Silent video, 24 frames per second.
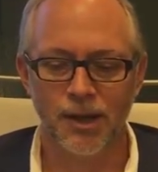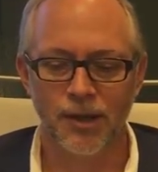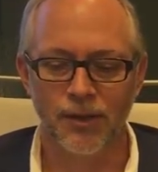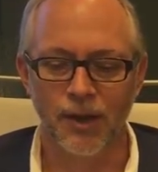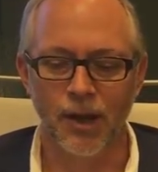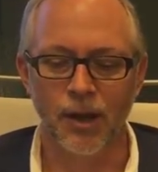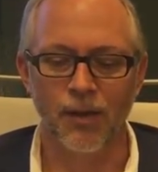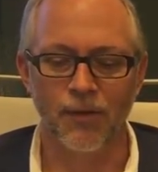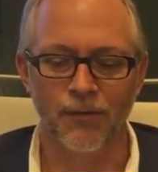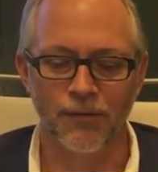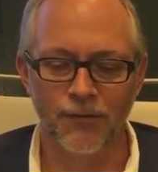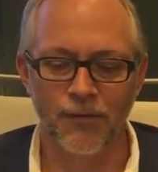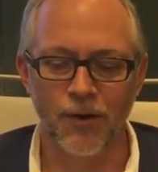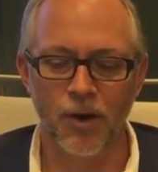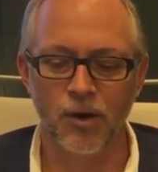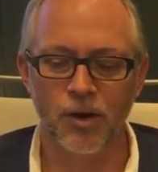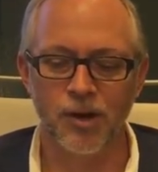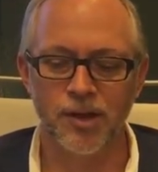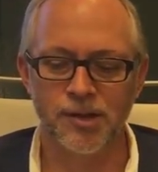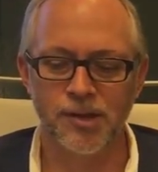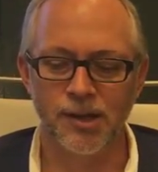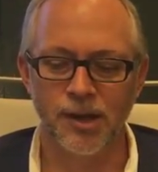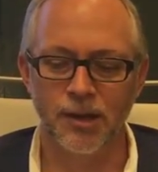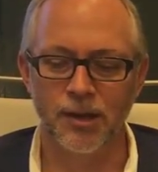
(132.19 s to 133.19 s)
that'll
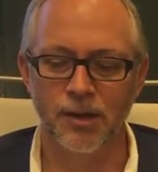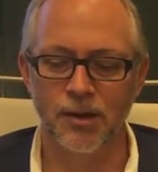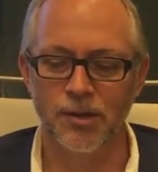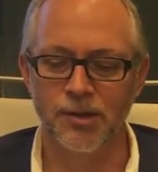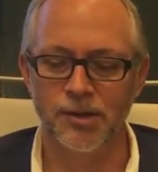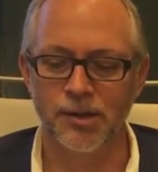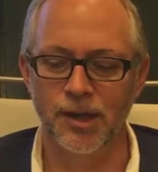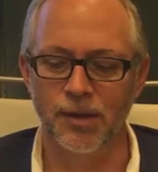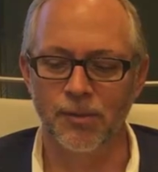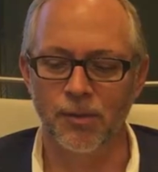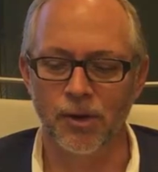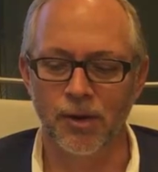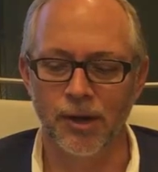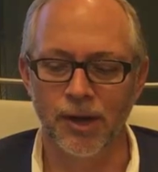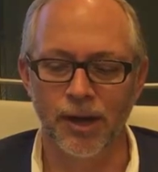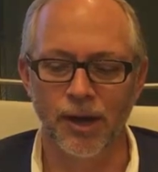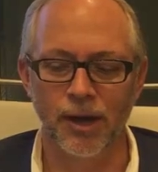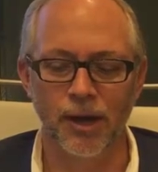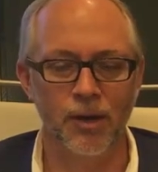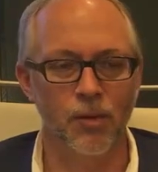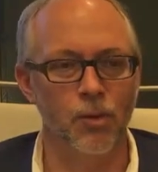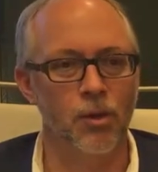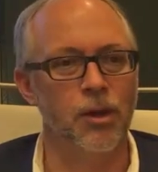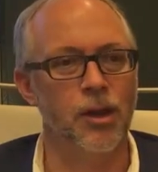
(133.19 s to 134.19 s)
focus on Jose
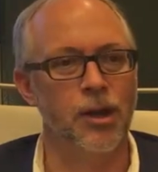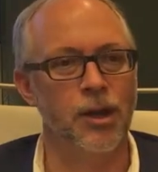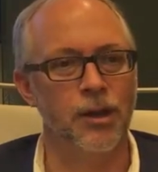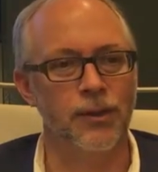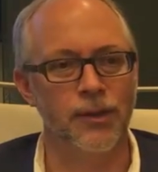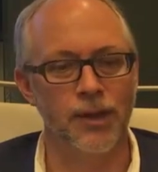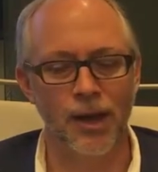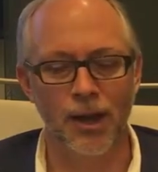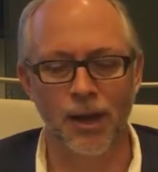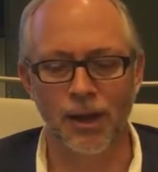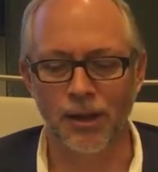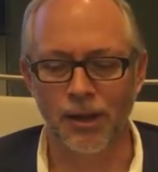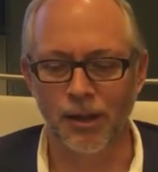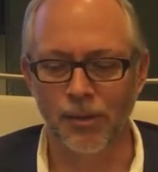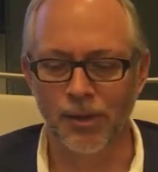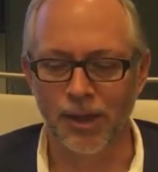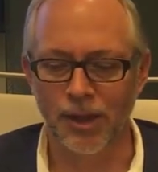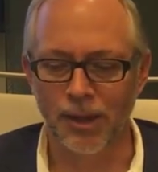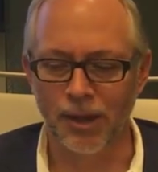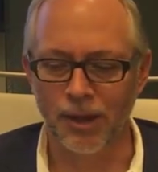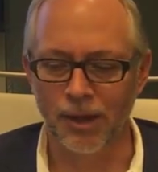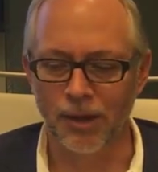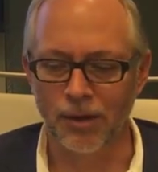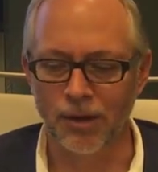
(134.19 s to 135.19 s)
Maria, and we'll look at that a little
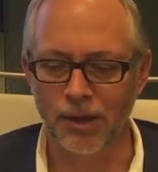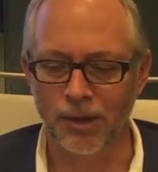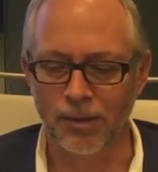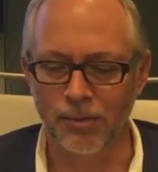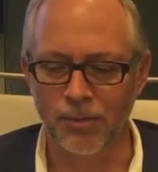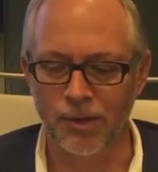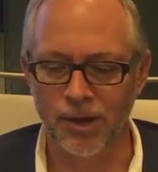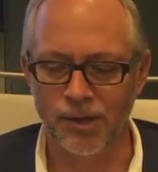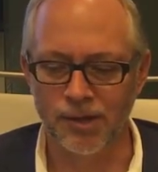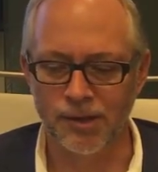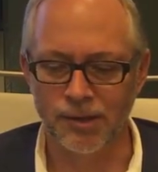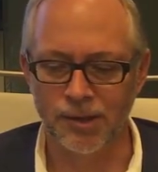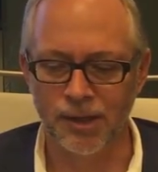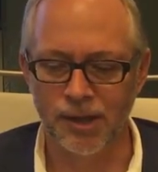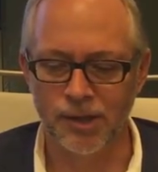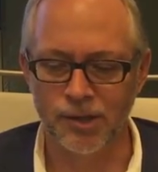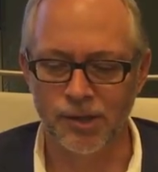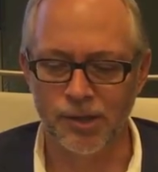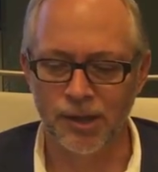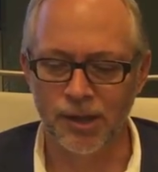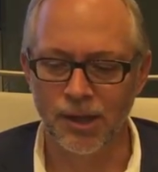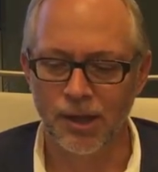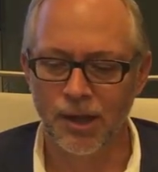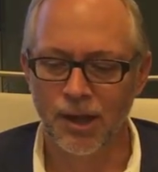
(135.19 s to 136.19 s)
bit later in the
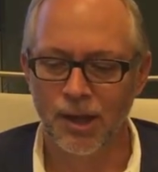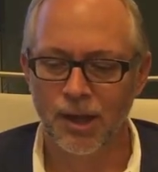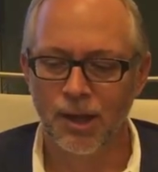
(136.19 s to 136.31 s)
presentation.